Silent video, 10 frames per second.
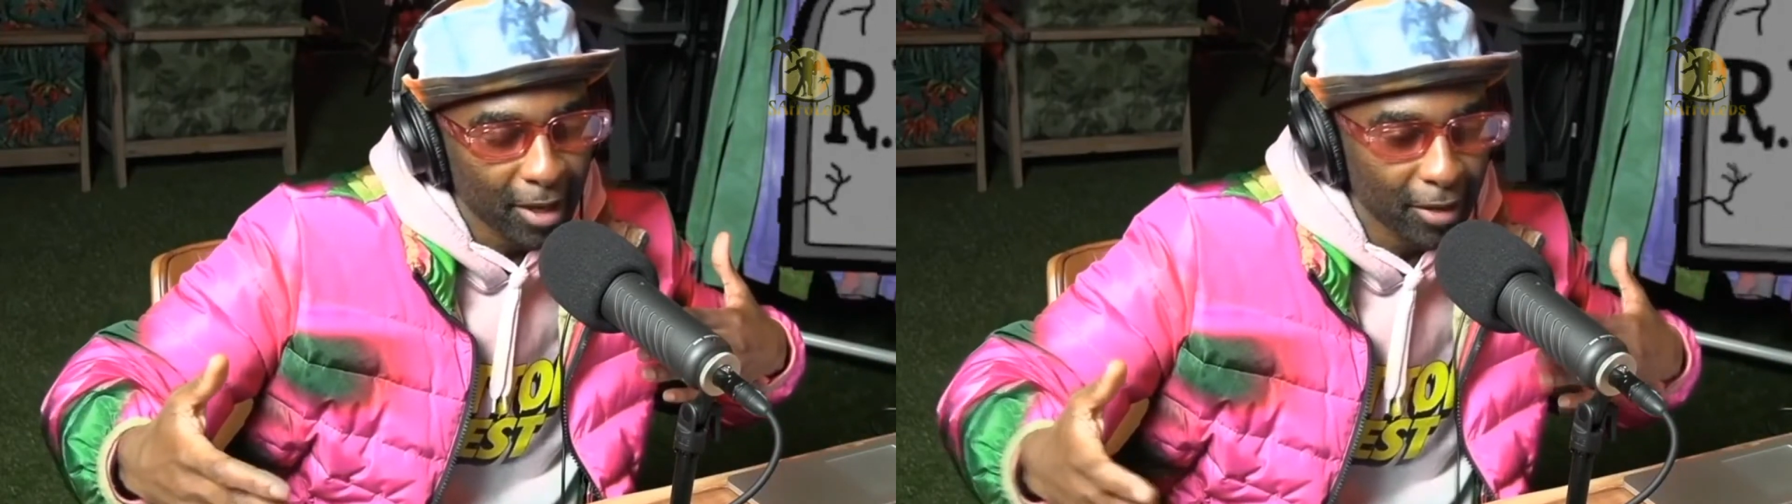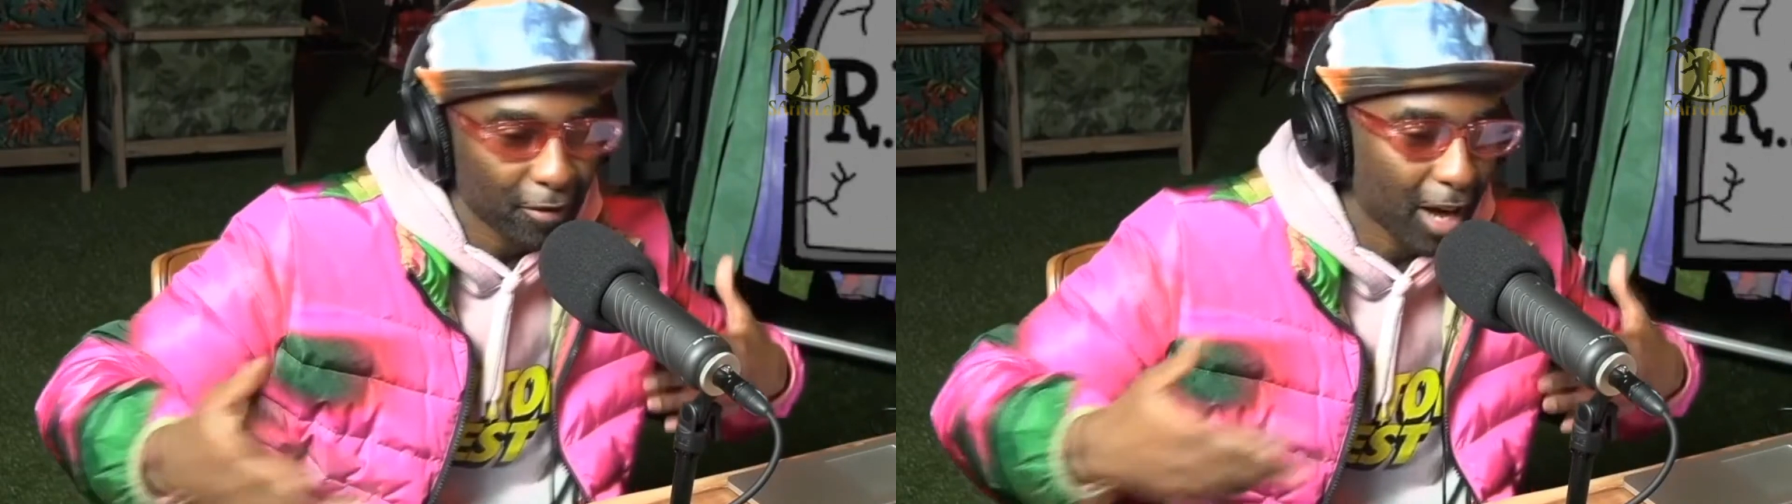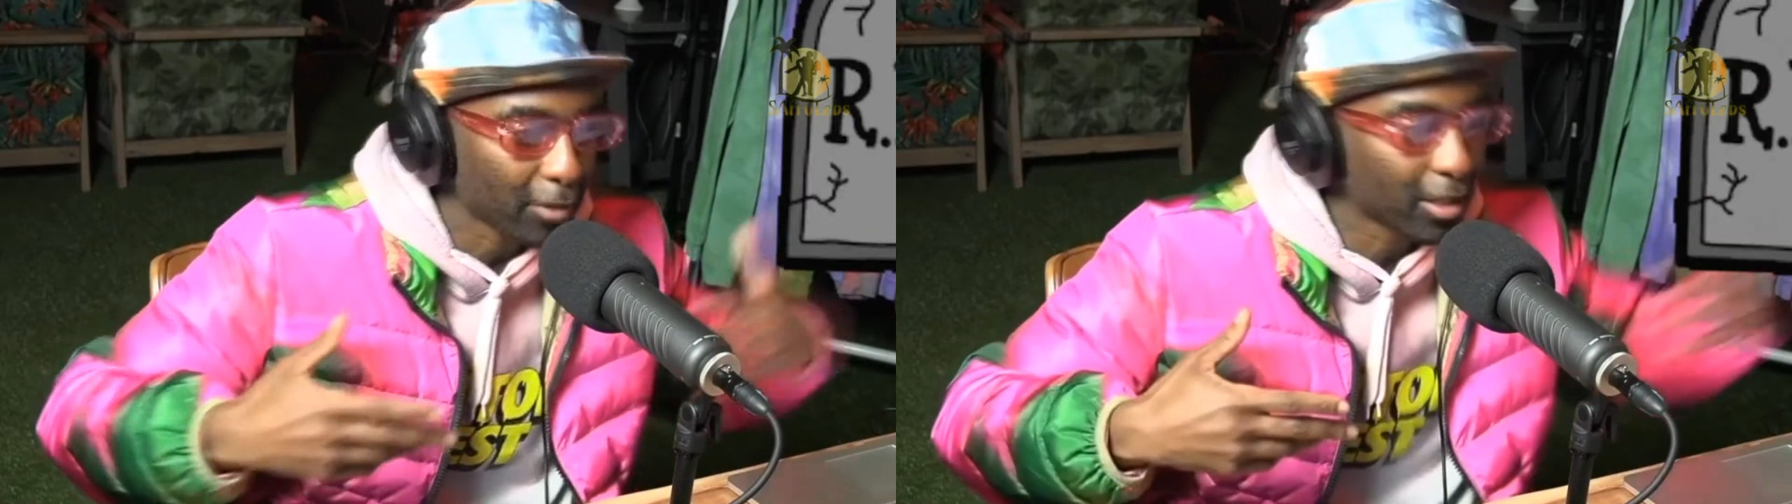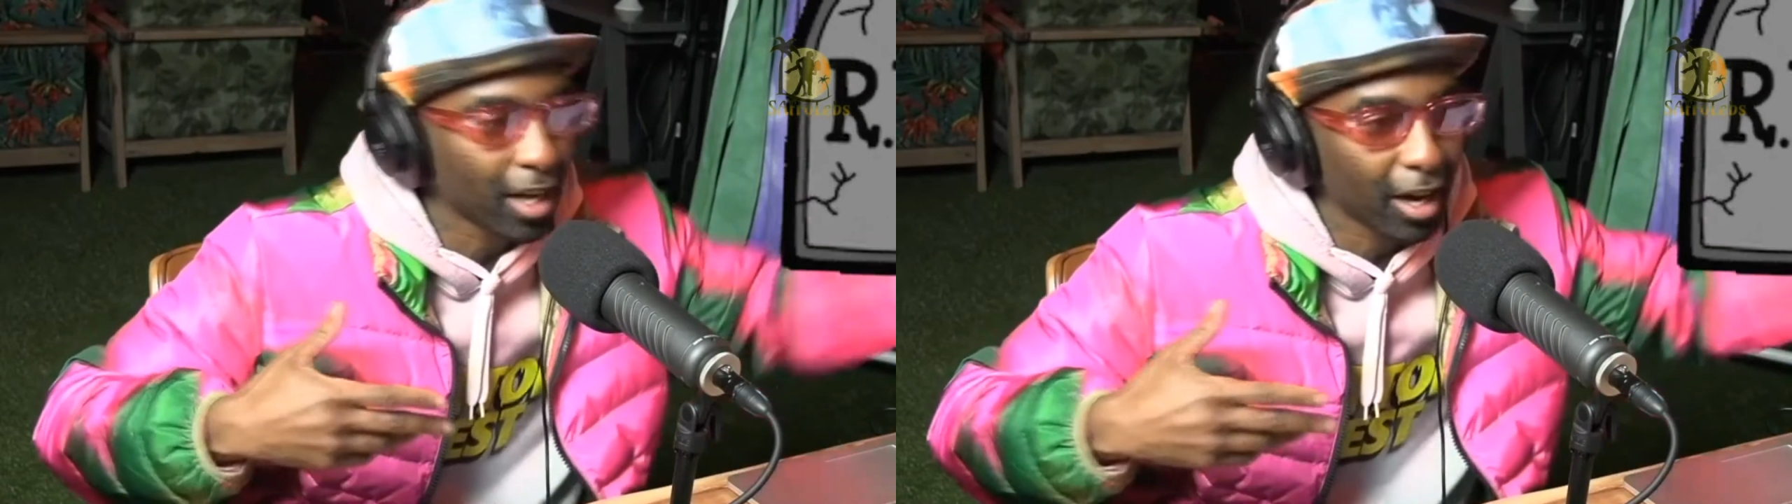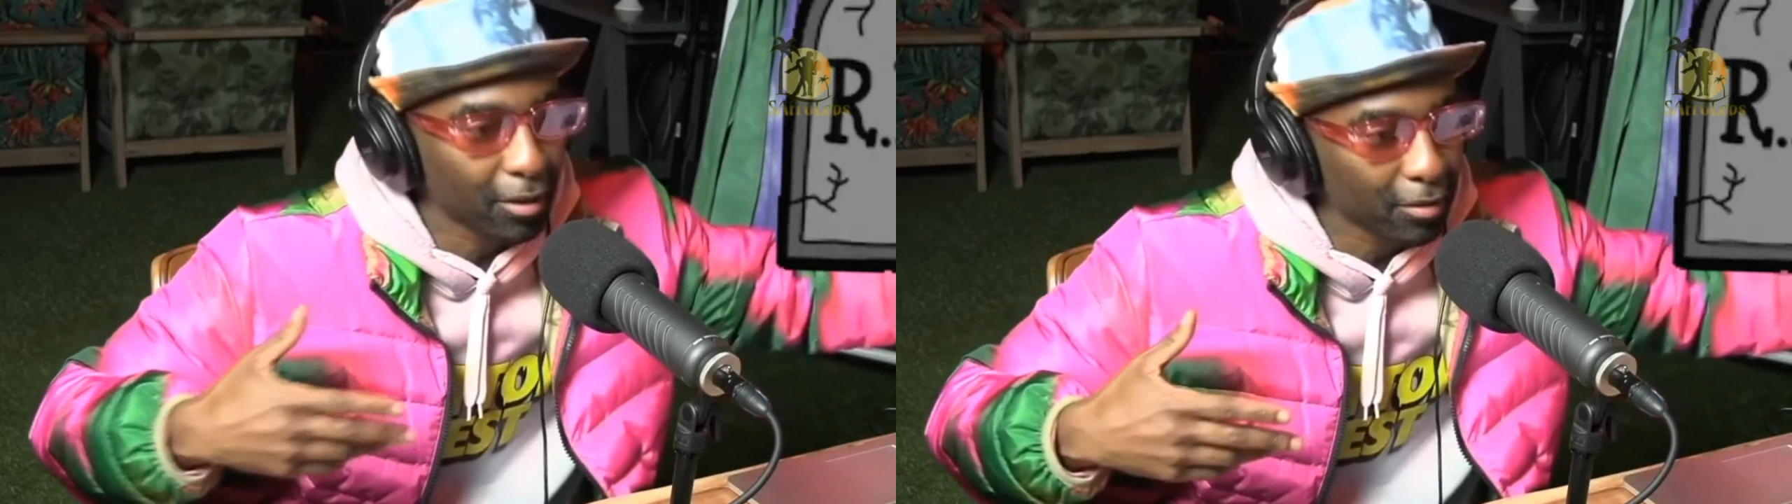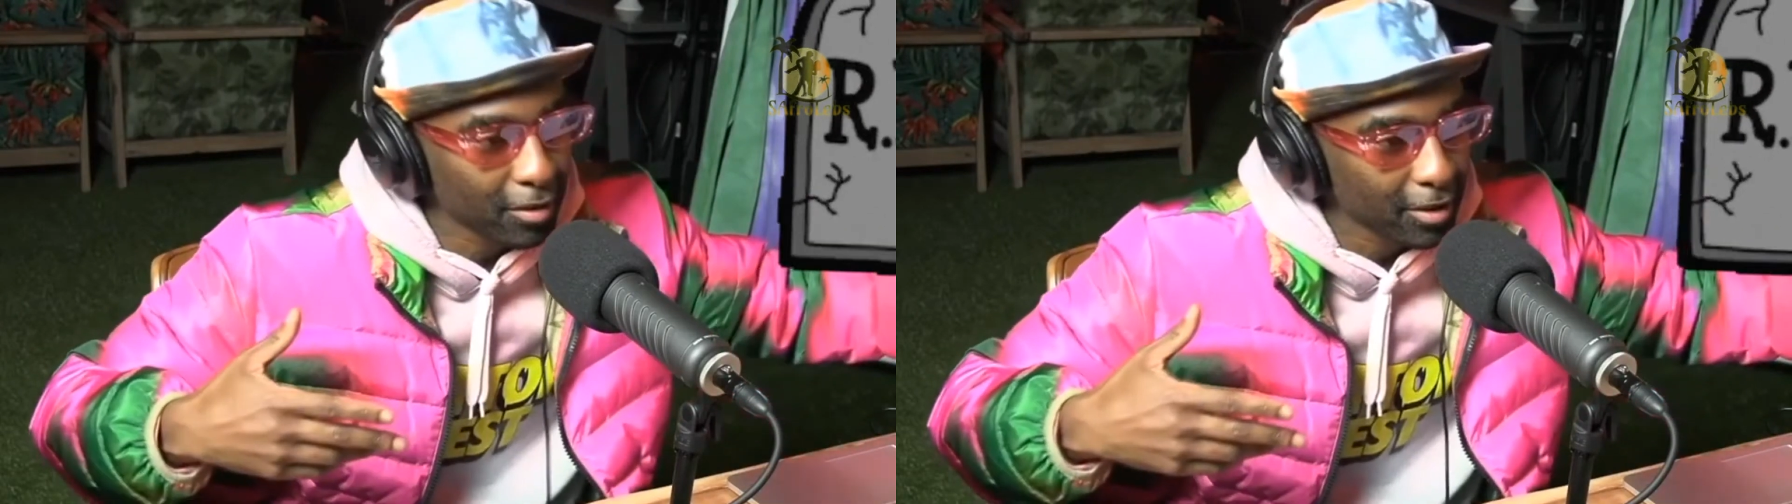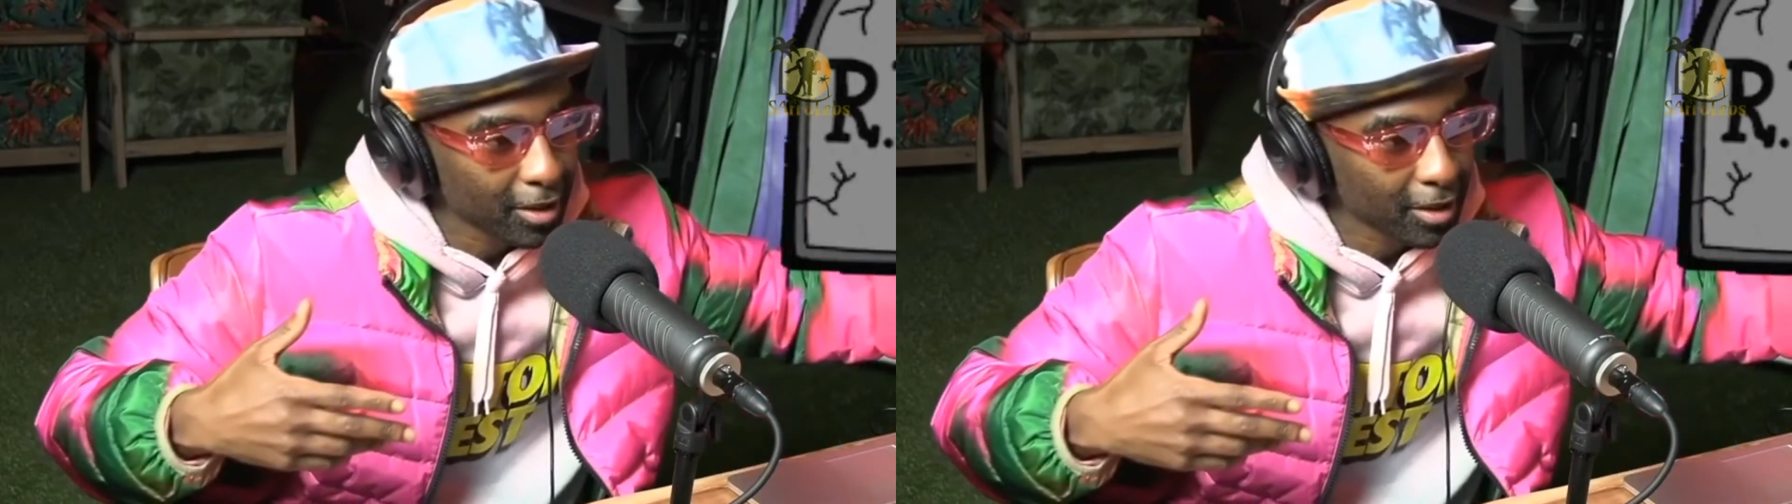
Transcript: he found love,